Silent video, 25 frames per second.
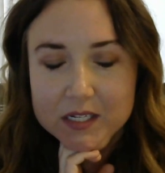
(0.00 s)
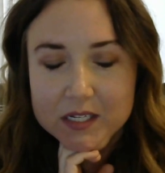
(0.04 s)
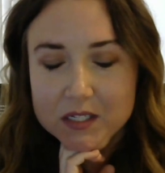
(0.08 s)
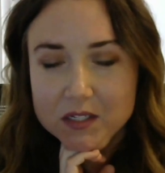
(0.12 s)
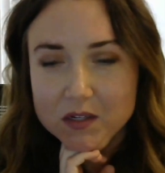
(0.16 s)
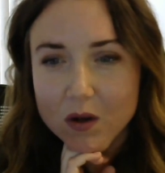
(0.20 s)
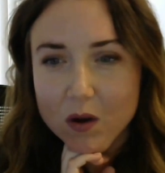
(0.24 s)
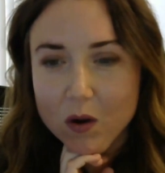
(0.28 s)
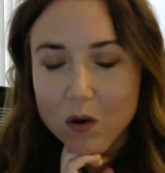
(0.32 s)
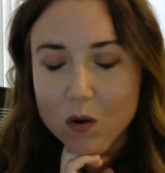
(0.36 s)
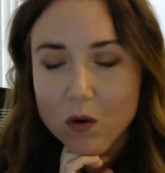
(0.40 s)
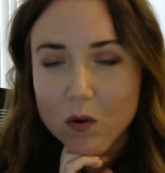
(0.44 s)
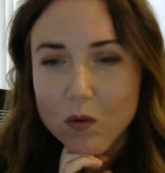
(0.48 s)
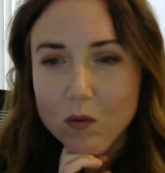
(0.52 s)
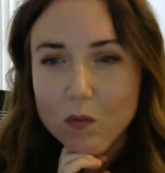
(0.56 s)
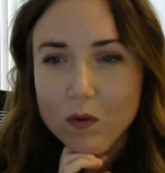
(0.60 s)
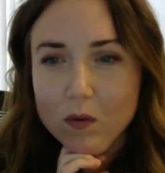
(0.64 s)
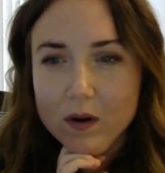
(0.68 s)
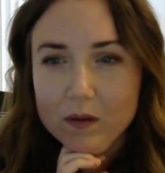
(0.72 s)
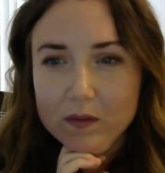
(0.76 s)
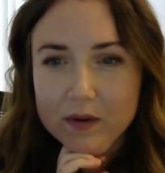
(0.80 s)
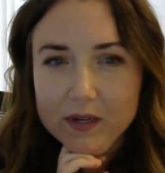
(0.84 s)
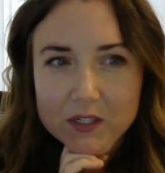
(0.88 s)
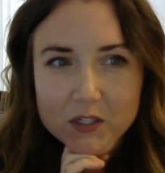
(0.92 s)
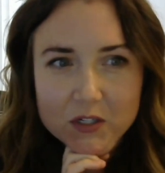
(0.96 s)
So
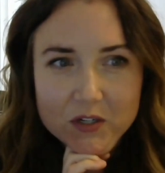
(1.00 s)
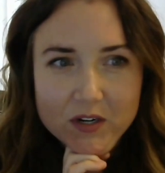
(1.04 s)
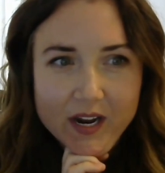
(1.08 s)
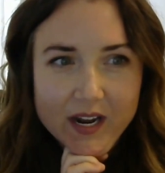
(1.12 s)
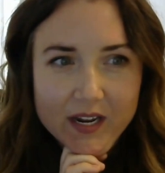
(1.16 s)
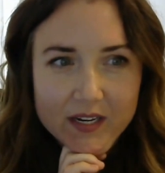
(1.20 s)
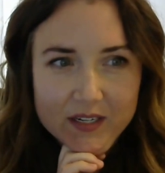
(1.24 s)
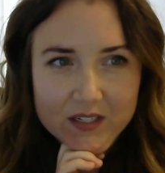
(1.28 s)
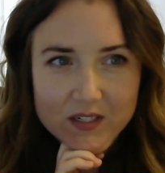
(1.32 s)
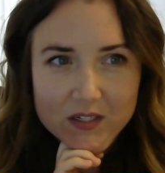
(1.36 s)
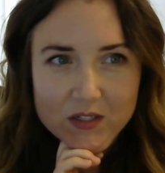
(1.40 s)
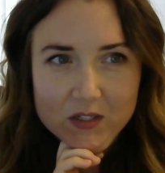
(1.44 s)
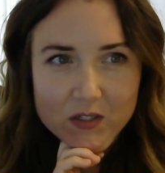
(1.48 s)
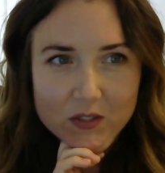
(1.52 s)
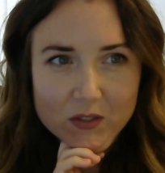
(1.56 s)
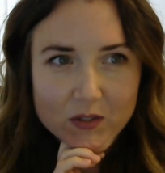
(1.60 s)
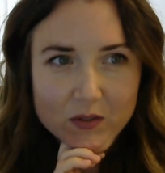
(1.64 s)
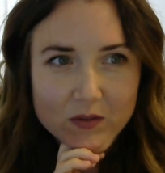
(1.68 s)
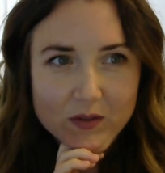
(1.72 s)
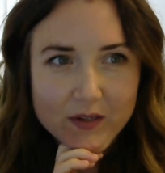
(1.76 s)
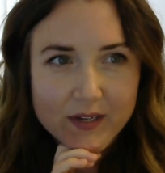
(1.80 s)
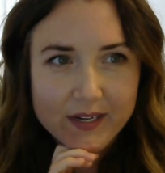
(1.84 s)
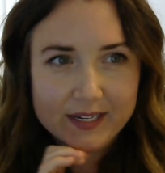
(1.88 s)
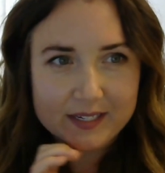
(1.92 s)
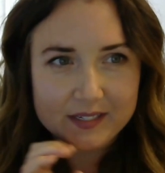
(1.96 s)
what we tried to
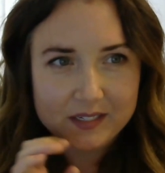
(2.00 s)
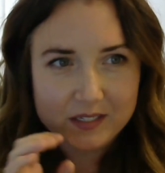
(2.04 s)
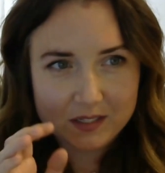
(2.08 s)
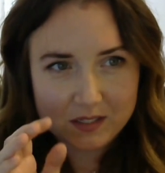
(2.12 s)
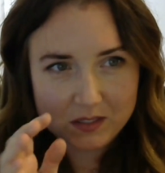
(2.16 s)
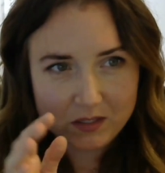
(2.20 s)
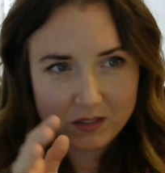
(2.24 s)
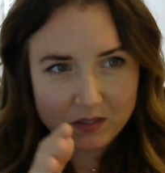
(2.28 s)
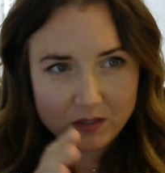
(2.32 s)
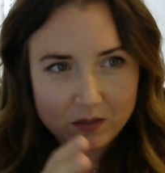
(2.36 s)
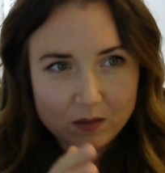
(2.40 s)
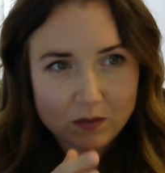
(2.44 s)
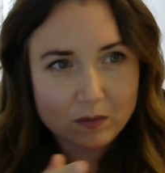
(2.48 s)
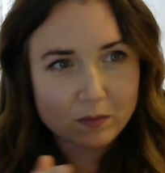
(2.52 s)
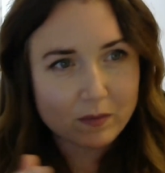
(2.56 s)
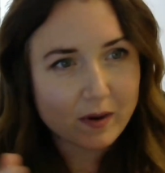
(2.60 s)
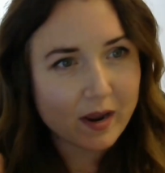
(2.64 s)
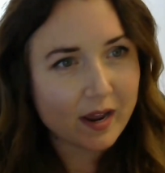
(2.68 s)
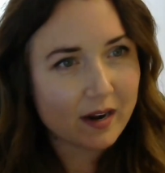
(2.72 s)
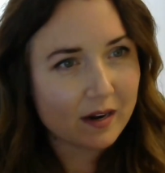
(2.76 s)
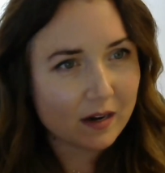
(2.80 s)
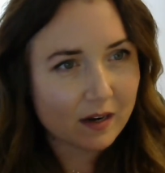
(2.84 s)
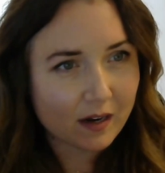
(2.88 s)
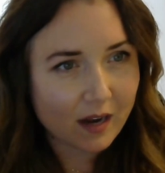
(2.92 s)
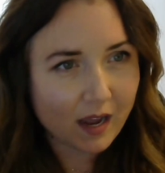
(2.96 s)
do is to
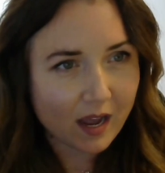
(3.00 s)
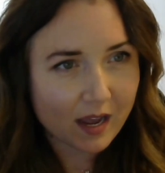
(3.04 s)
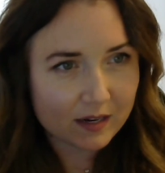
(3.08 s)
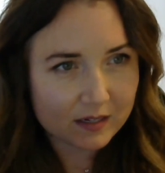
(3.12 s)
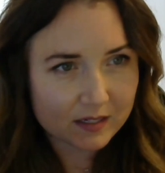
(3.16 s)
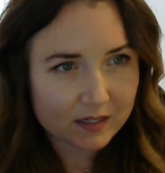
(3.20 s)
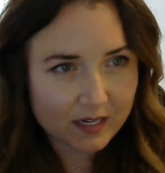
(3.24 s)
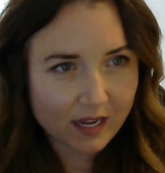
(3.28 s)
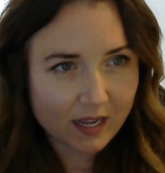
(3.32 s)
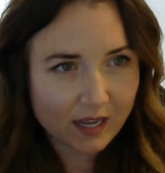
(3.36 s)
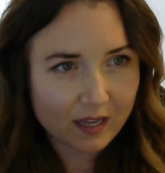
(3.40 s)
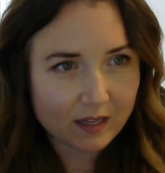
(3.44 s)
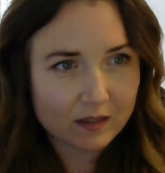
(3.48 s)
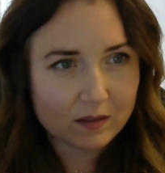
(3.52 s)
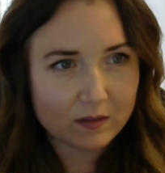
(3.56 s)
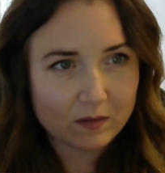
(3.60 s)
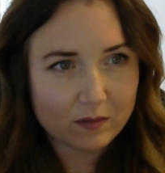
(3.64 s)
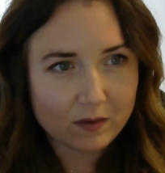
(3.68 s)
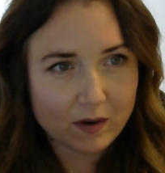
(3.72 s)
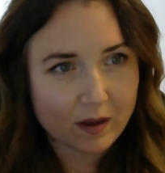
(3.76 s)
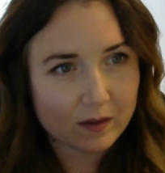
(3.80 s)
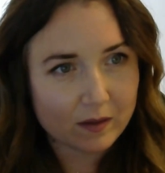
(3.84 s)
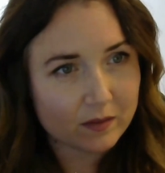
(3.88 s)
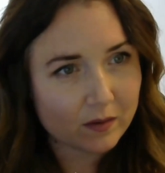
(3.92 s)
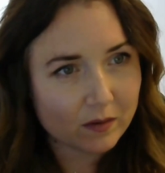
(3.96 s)
thread our content
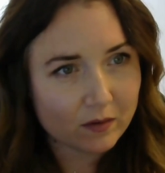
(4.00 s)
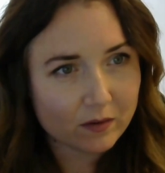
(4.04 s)
throughout the